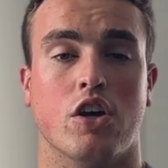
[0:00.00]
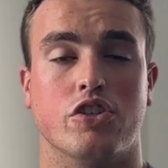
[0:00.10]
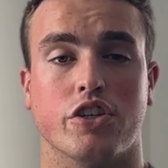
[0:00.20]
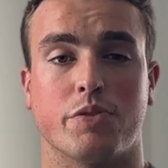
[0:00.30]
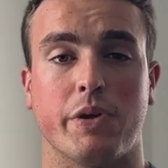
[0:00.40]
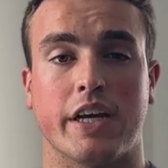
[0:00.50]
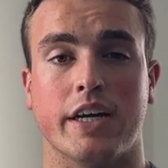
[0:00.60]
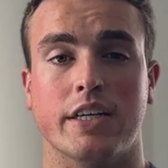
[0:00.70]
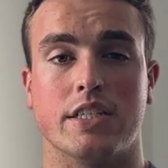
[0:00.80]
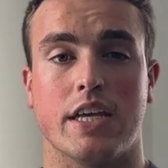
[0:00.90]
just
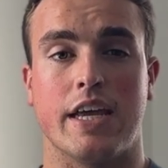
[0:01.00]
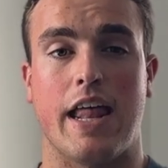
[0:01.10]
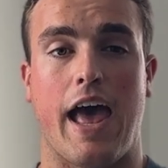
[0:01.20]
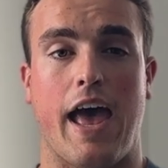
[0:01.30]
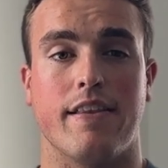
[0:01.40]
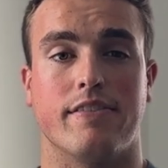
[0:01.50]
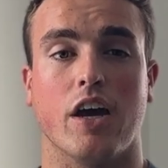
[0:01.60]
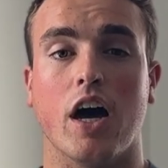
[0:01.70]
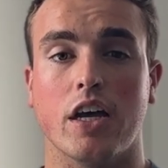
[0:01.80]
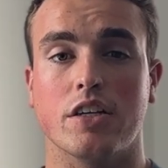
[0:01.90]
because it
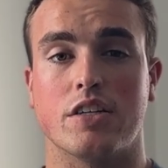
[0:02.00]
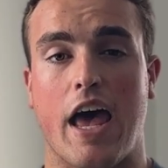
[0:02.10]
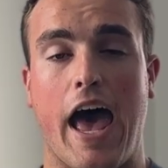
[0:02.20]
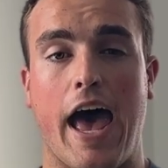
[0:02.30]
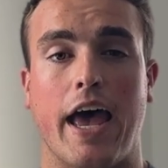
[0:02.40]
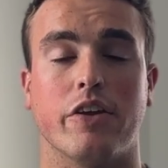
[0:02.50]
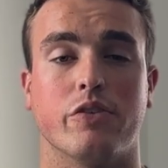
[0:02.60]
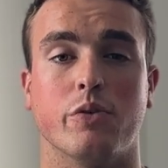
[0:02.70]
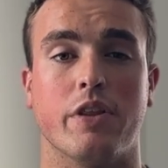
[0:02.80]
does add to